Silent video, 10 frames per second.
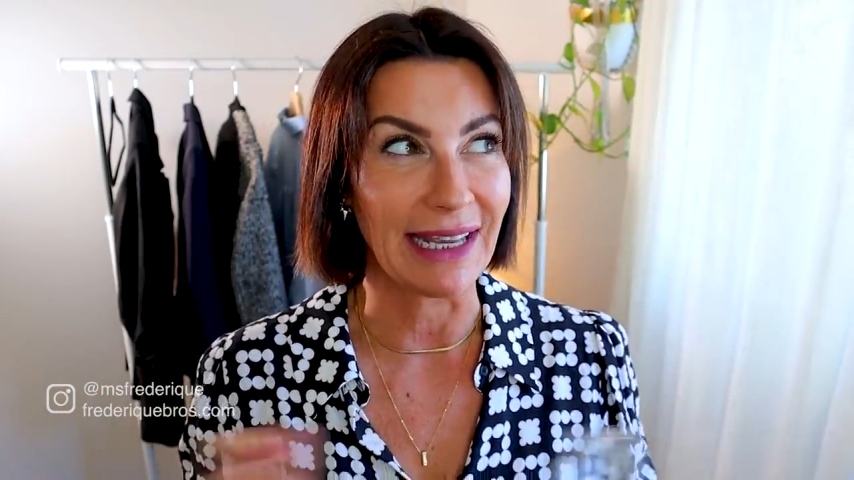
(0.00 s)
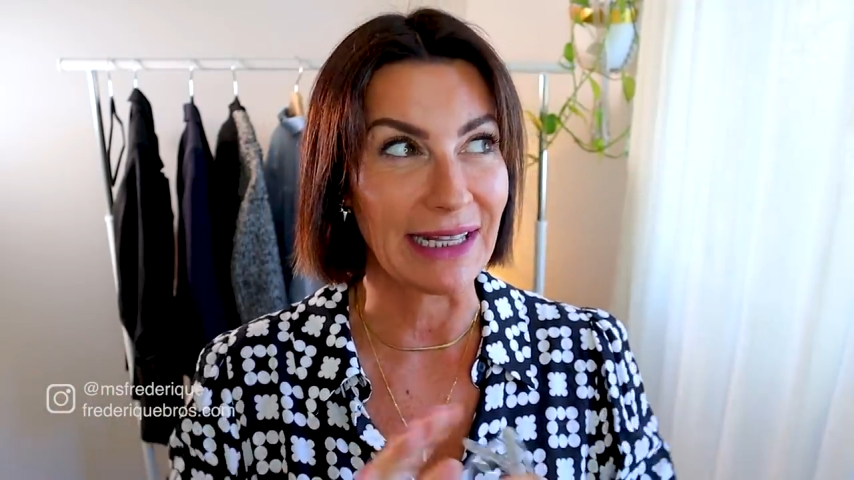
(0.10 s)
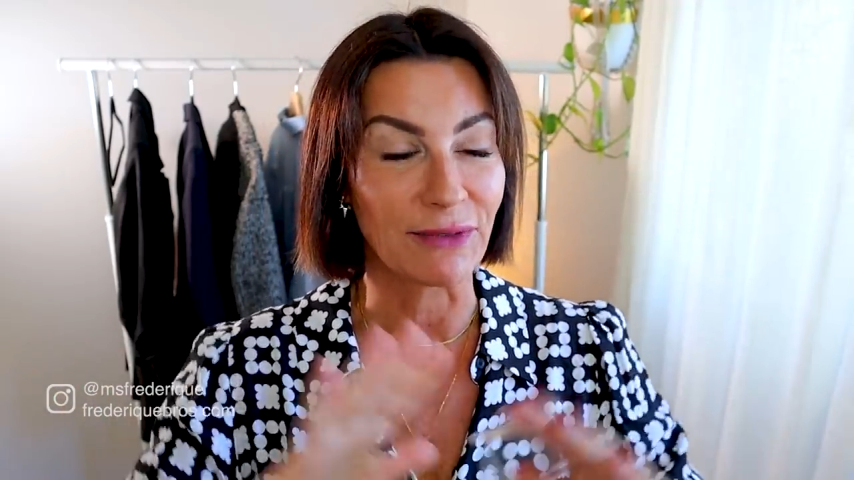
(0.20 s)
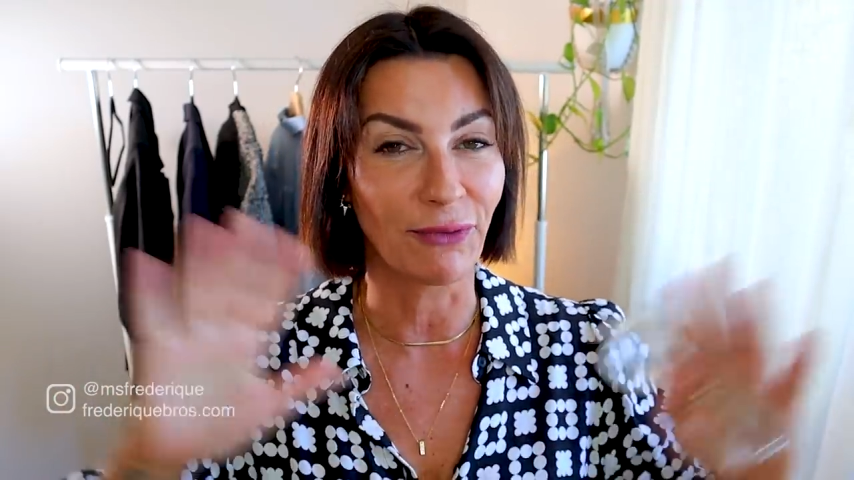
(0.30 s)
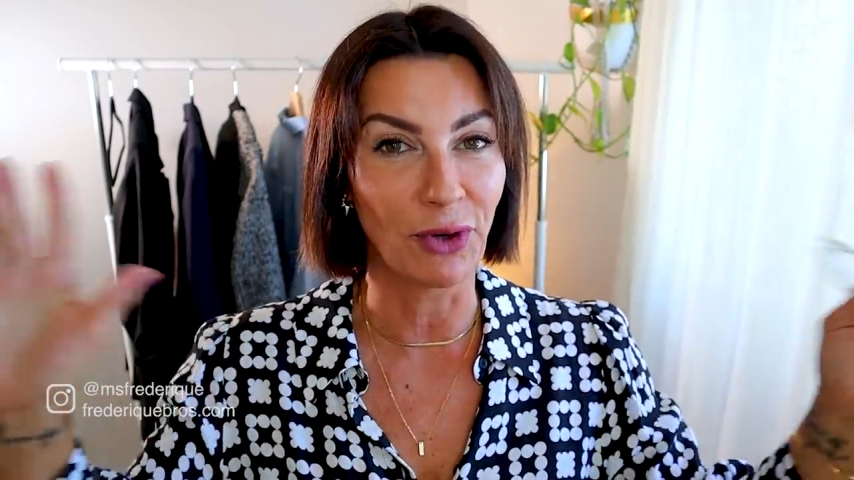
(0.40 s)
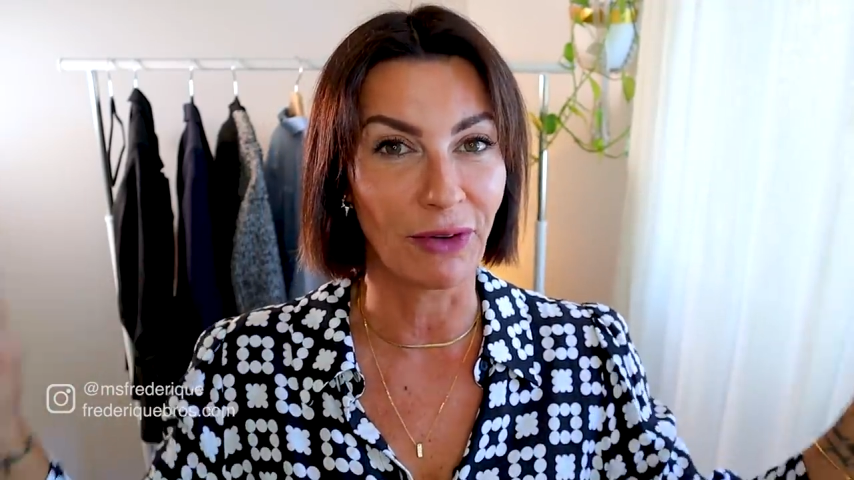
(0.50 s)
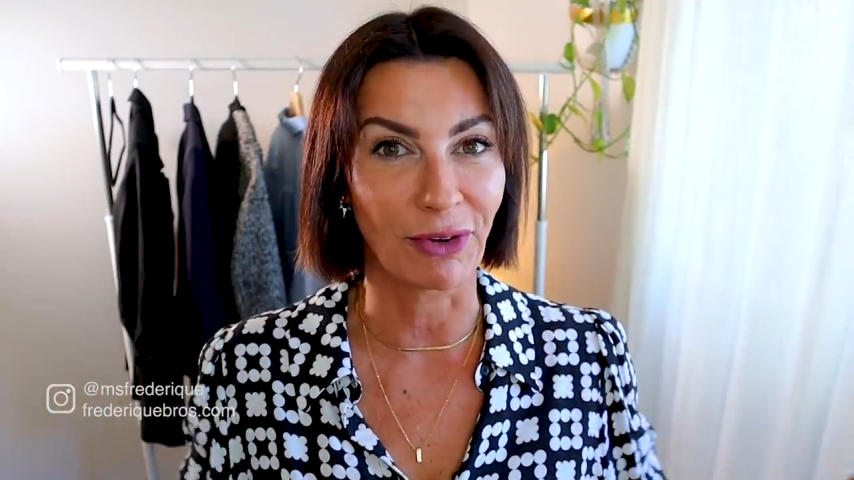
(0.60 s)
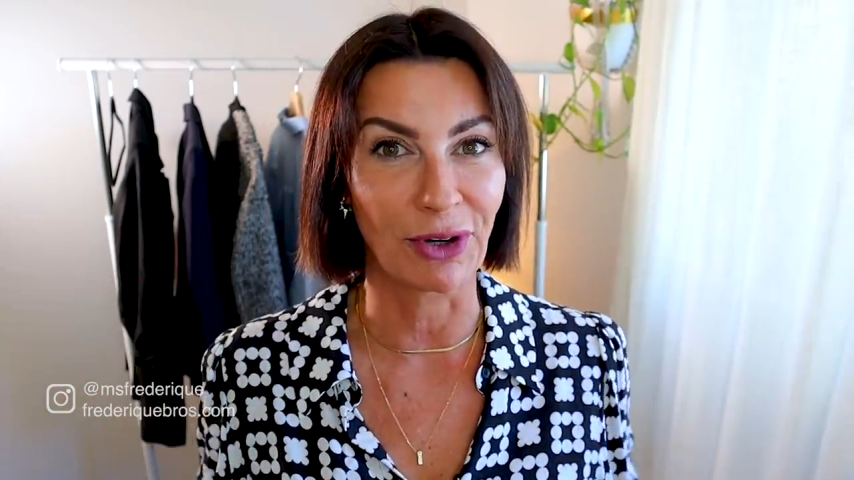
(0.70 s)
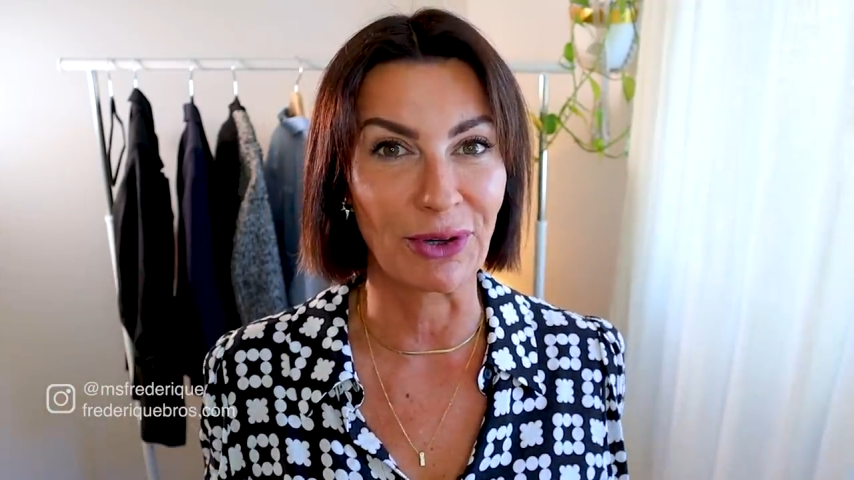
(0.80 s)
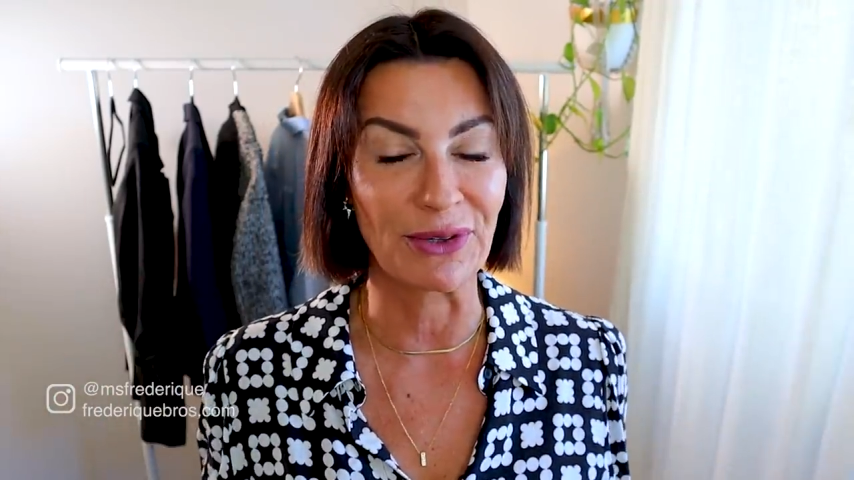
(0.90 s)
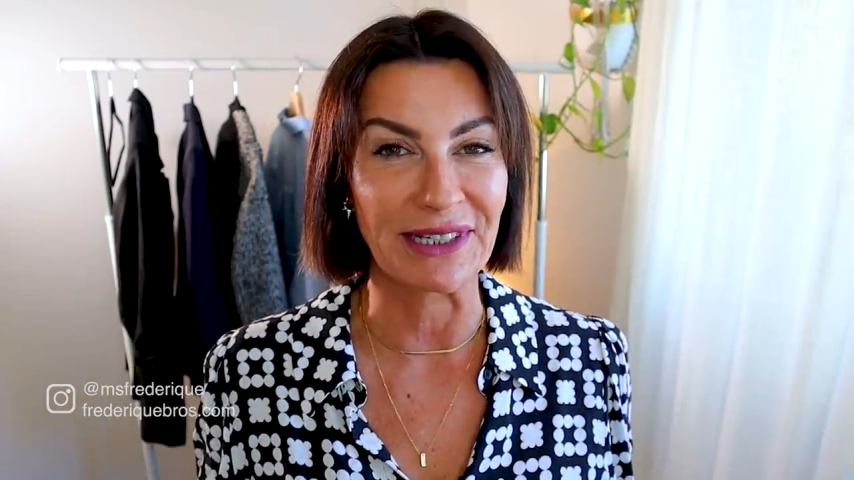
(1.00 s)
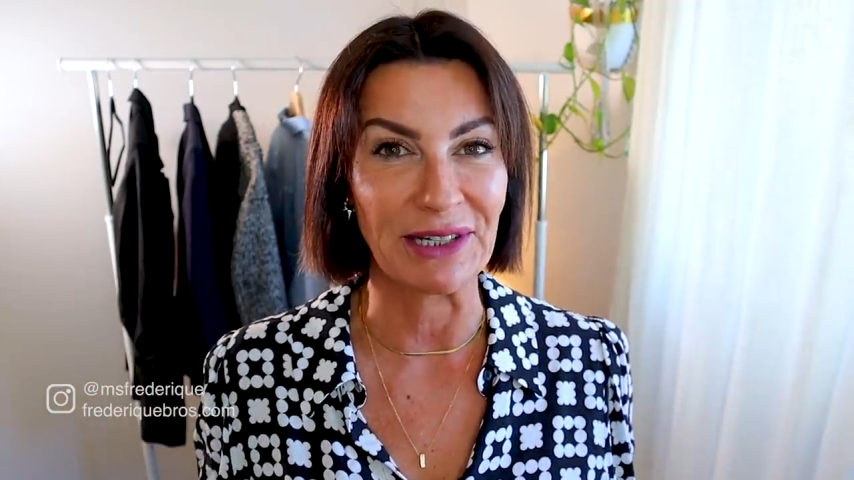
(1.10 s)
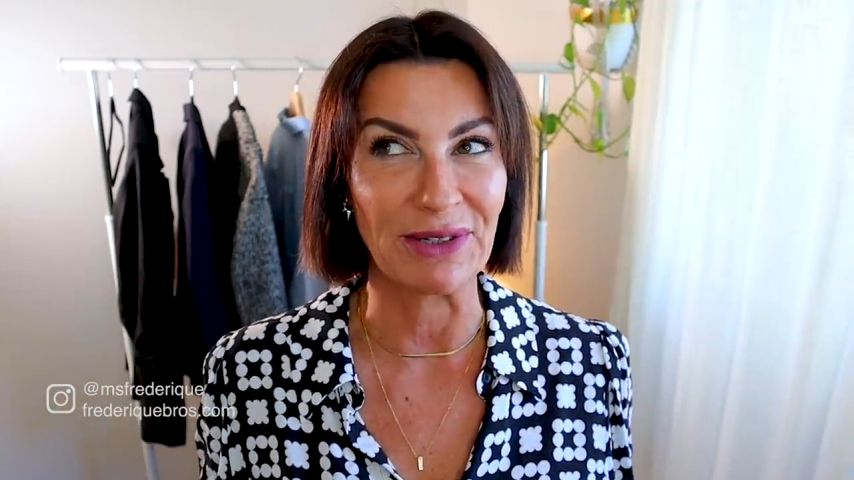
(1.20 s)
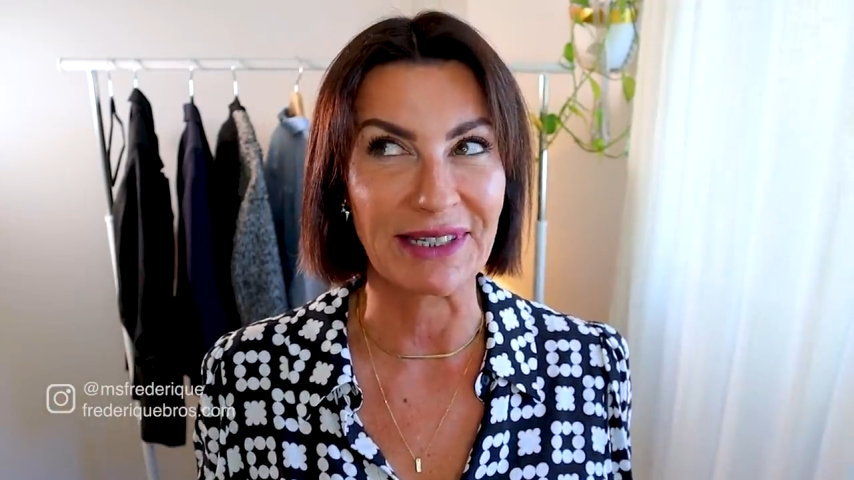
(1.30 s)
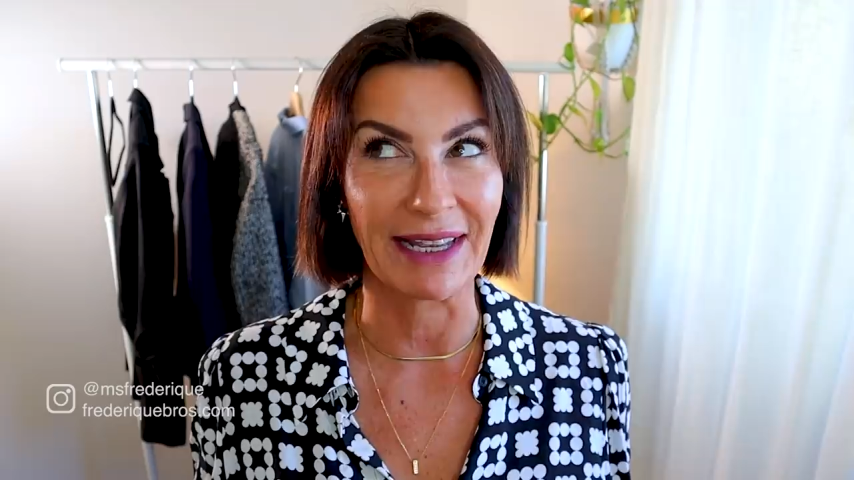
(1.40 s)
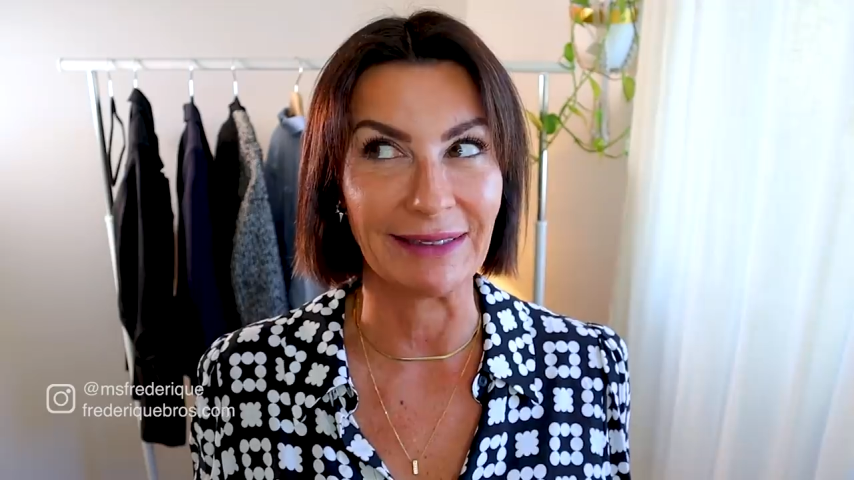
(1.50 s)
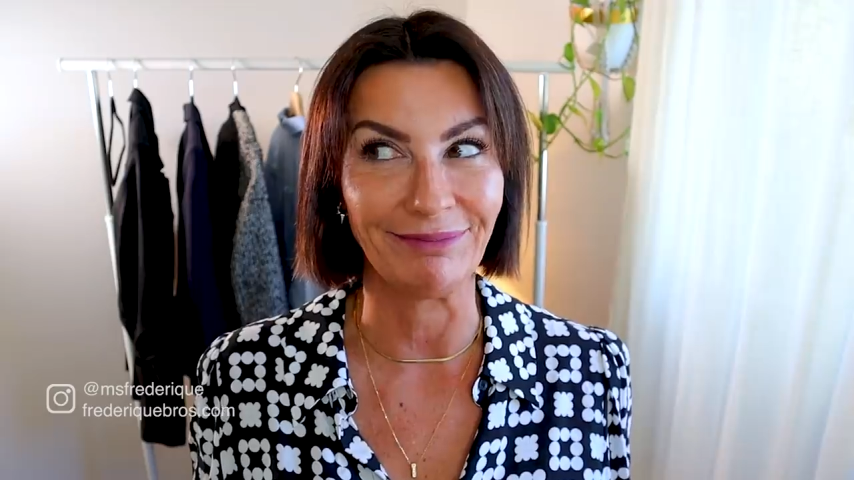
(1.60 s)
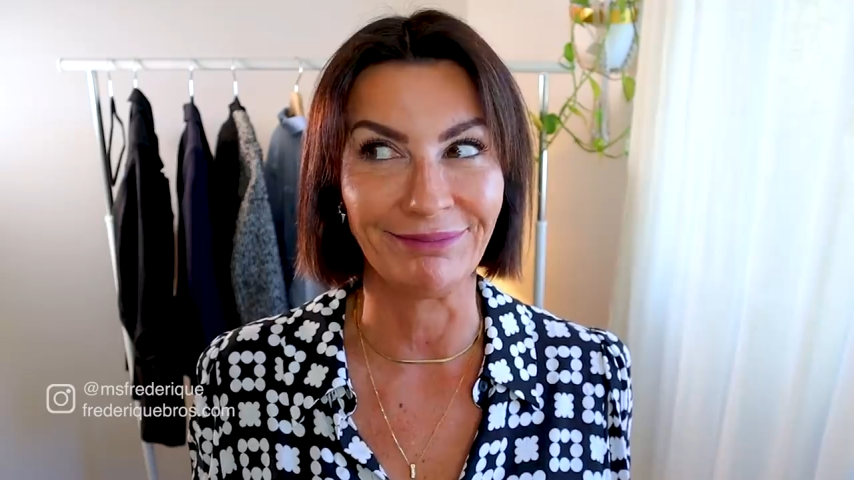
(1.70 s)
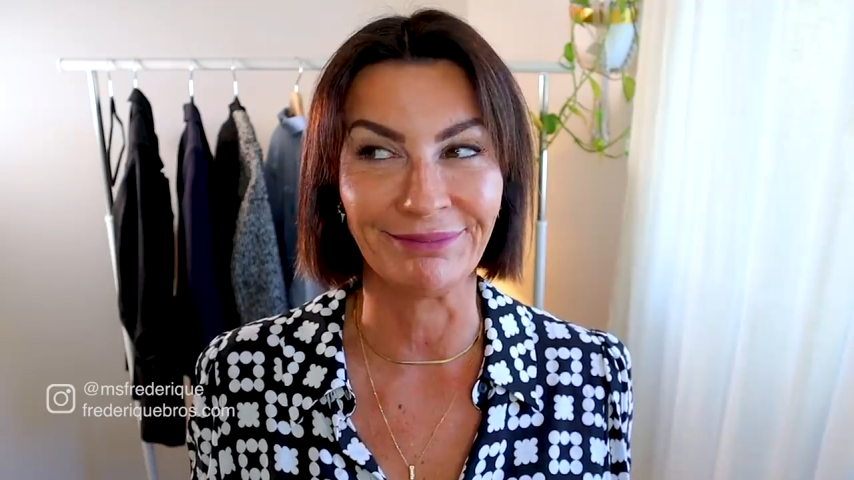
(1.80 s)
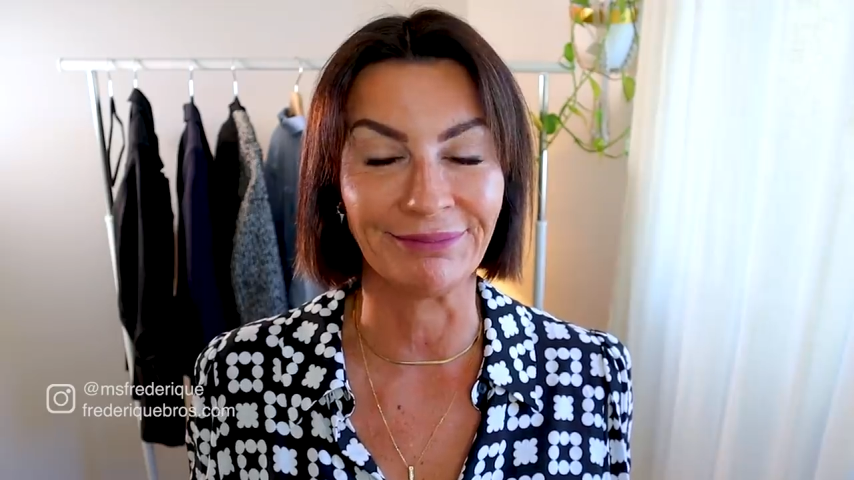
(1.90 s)
it's full of clothes and you say,
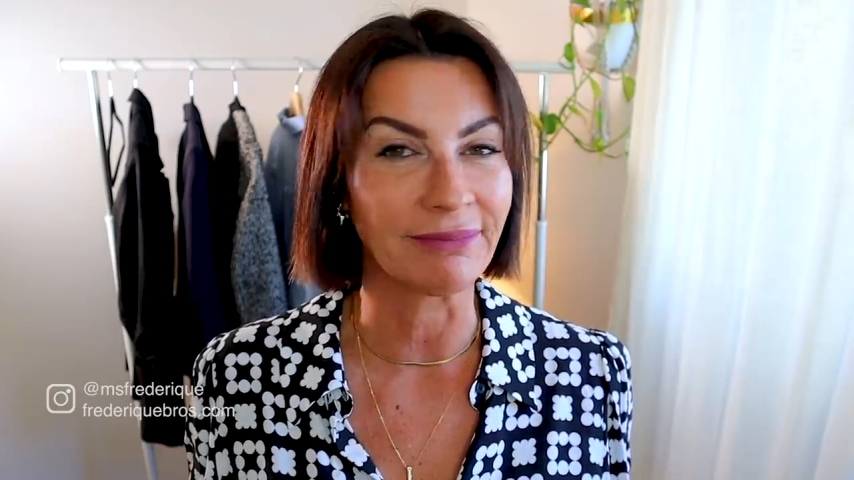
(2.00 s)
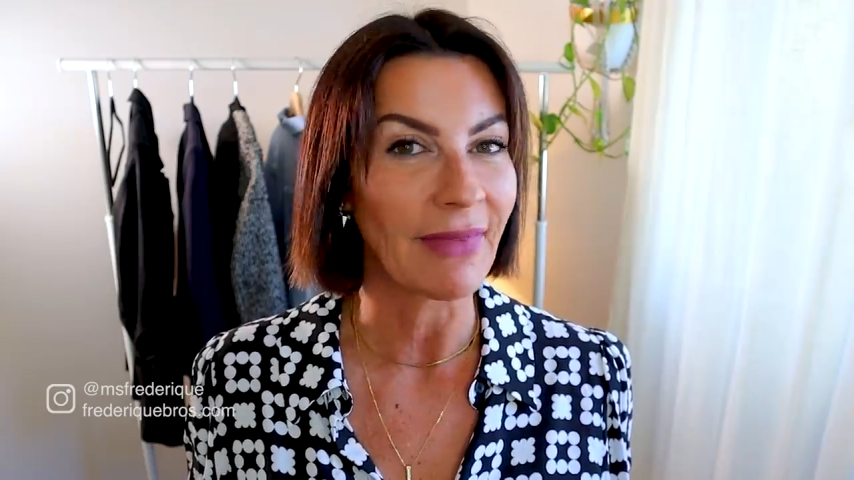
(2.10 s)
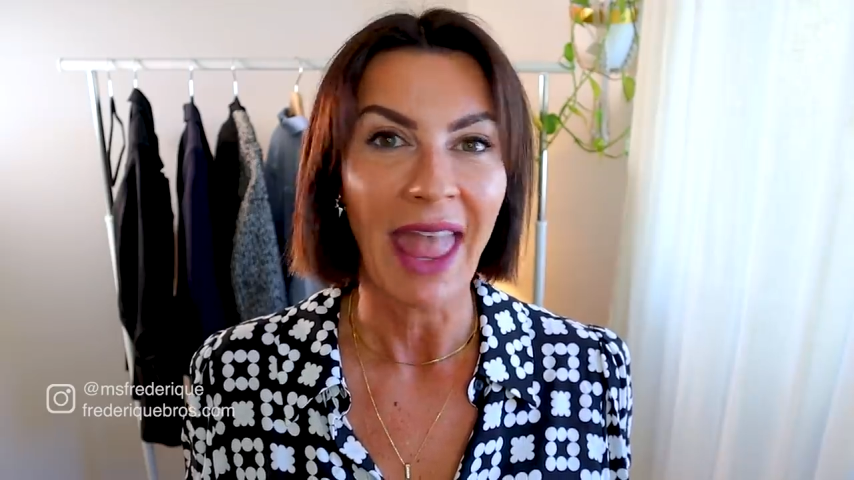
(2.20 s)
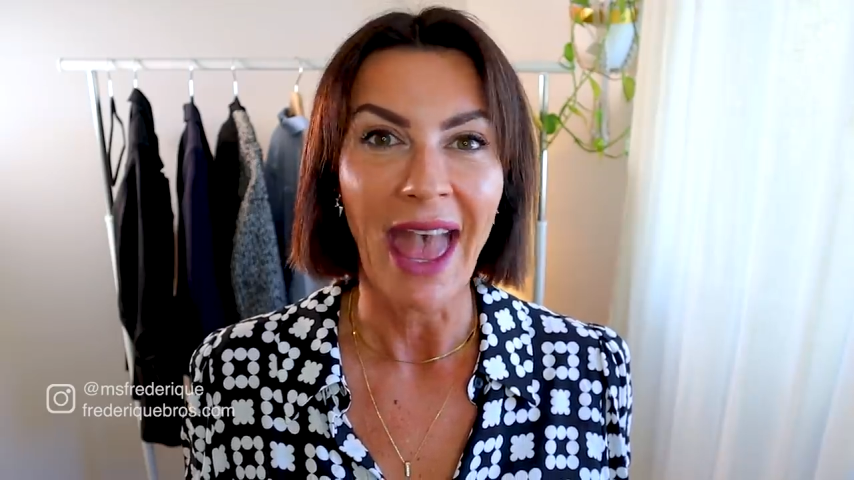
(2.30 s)
mm,